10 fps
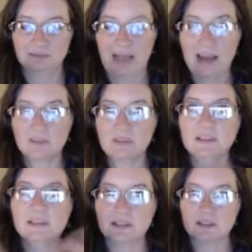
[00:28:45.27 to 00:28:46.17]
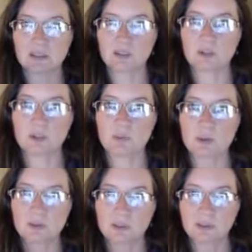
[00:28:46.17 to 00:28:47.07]
have the lessons that you're
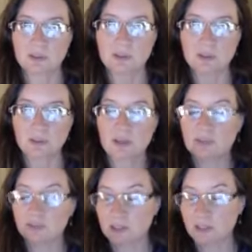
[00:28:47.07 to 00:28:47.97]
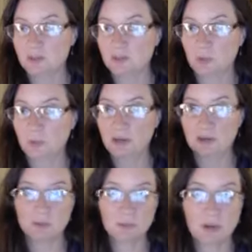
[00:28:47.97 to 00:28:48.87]
supposed to learn. So if you have a very difficult
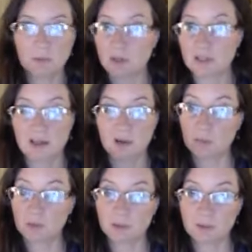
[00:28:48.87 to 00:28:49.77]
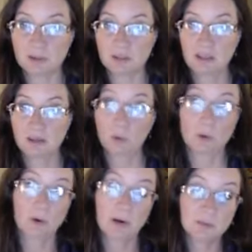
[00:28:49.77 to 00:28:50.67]
parent, a mom or a dad or both,
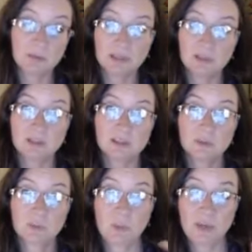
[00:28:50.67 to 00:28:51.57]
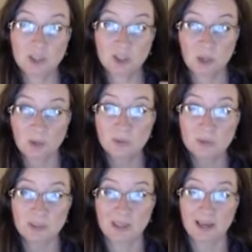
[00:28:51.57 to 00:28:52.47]
or grandparents, we
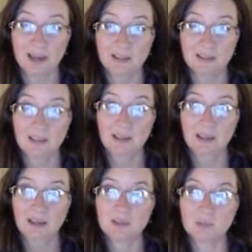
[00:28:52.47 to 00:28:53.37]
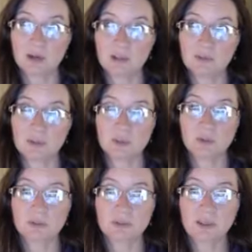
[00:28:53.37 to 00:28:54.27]
chose that as part of our soul
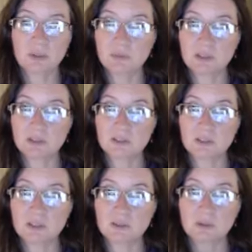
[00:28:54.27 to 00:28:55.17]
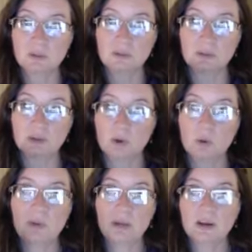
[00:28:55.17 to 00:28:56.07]
development to grow
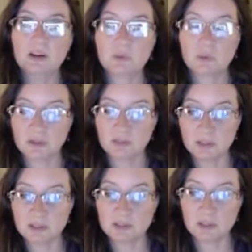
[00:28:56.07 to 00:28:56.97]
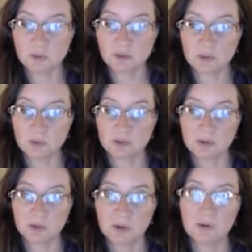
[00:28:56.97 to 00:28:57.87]
beyond whatever it is that we're supposed to
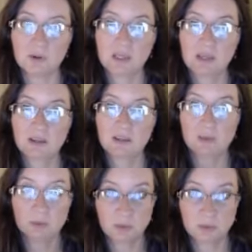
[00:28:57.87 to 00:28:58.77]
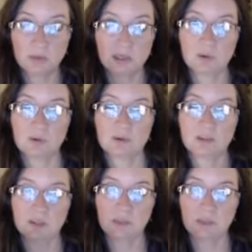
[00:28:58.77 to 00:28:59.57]
grow through in order to